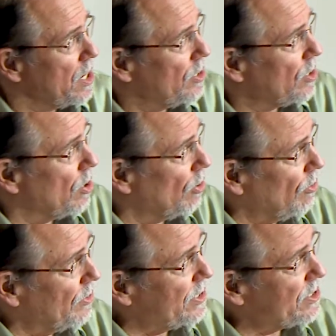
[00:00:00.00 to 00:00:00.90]
The
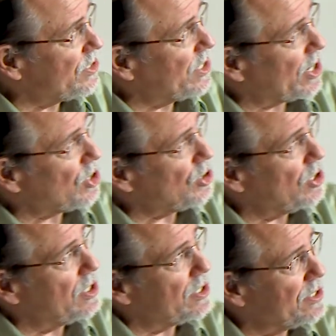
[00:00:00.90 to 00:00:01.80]
golden
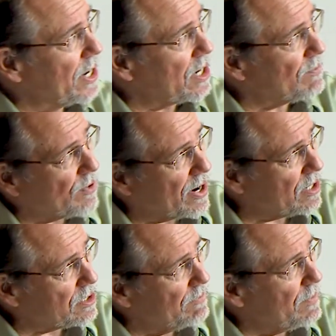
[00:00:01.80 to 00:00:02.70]
section is not a
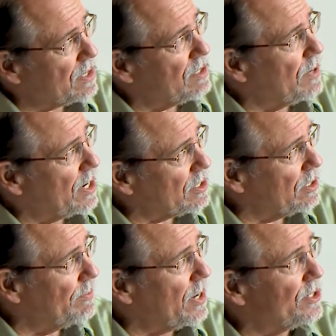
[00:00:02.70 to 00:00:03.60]
product of
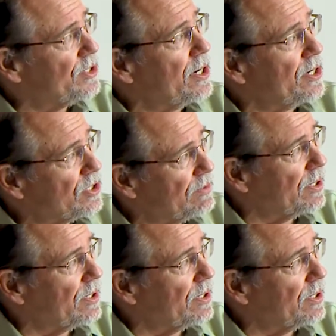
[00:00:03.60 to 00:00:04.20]
mathematical imagination,